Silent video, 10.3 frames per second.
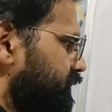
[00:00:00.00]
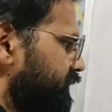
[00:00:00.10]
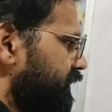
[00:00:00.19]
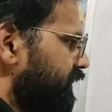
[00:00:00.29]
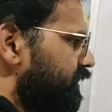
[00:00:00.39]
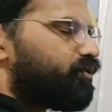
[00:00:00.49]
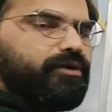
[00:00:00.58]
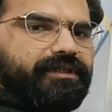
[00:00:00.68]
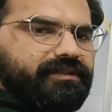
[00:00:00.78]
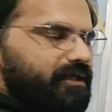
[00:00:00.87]
There are
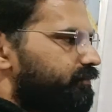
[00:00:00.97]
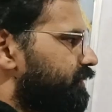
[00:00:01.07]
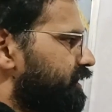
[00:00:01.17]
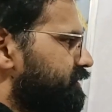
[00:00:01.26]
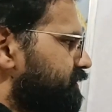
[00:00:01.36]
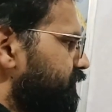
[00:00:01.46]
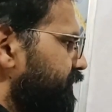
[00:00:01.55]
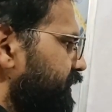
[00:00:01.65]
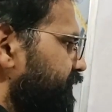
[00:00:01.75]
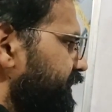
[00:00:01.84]
two examples
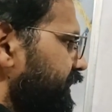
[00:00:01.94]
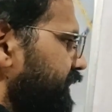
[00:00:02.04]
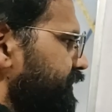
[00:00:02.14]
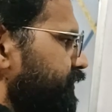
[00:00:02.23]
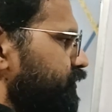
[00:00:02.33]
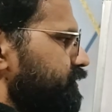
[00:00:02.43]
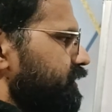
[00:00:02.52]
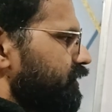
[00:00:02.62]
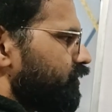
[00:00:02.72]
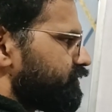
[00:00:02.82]
where we can use
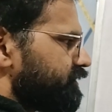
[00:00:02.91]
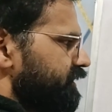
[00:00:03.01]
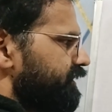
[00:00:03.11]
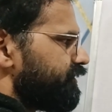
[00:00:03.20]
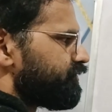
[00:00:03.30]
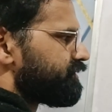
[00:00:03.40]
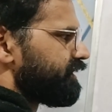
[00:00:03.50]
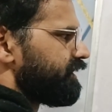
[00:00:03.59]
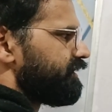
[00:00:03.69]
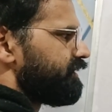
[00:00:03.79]

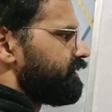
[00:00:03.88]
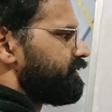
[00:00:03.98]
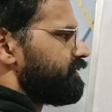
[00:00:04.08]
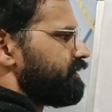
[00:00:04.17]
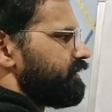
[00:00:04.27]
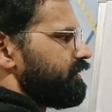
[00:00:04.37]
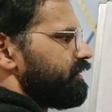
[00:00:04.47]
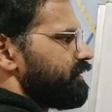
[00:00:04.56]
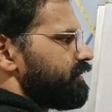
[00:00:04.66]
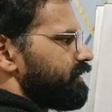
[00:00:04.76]
coccidiostrate
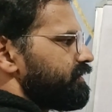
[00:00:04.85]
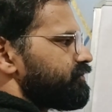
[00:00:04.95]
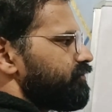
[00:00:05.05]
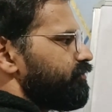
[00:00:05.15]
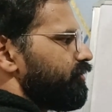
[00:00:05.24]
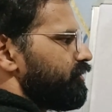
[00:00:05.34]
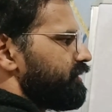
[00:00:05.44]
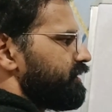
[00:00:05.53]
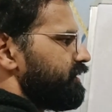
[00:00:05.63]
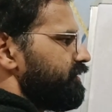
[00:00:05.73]
in case of
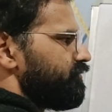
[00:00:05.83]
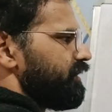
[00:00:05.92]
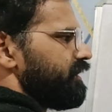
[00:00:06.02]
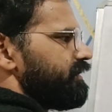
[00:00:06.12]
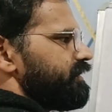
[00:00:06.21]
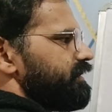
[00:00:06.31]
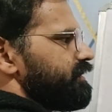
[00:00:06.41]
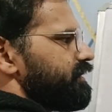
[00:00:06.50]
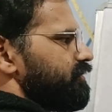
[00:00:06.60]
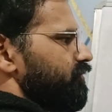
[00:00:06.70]
poultry via
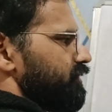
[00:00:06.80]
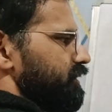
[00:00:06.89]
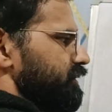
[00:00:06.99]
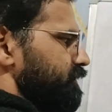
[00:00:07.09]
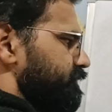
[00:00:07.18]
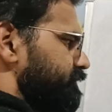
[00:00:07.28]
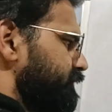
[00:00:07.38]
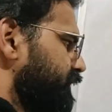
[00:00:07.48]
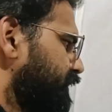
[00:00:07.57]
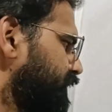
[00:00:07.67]
drinking water,
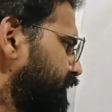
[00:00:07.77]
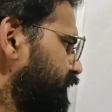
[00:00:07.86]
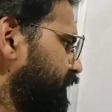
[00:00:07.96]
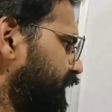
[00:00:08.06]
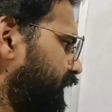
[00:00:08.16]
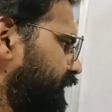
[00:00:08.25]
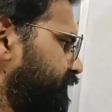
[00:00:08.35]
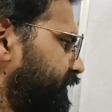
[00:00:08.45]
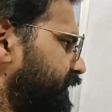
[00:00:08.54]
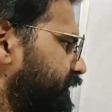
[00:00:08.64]
and
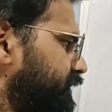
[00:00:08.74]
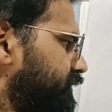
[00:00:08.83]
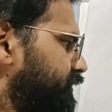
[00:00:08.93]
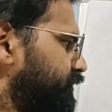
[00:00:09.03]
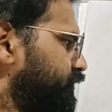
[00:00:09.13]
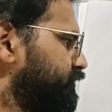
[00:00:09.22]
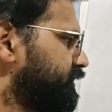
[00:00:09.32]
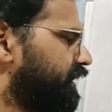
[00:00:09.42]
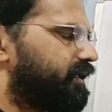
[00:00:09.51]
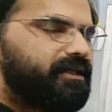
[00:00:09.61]
we can use
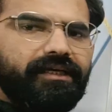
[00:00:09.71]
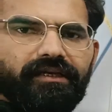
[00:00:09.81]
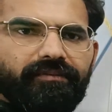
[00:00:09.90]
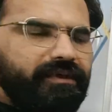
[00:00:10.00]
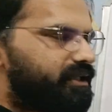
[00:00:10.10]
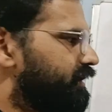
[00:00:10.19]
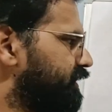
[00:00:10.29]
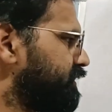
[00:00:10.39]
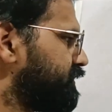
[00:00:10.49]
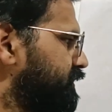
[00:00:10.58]

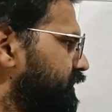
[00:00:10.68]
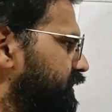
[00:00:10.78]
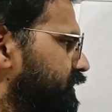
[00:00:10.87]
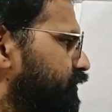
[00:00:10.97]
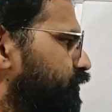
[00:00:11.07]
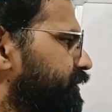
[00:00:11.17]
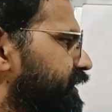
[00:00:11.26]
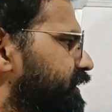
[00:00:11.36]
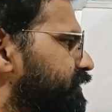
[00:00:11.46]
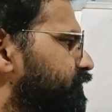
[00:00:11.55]
antihelminthics in
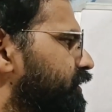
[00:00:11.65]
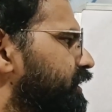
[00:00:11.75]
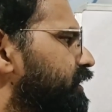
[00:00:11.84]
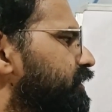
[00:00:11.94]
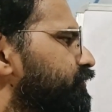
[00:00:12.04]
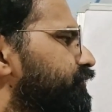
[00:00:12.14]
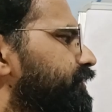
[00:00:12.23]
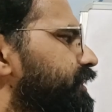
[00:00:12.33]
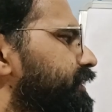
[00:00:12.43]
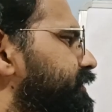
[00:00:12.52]
ruminant via
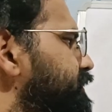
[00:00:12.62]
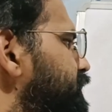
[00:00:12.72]
feed.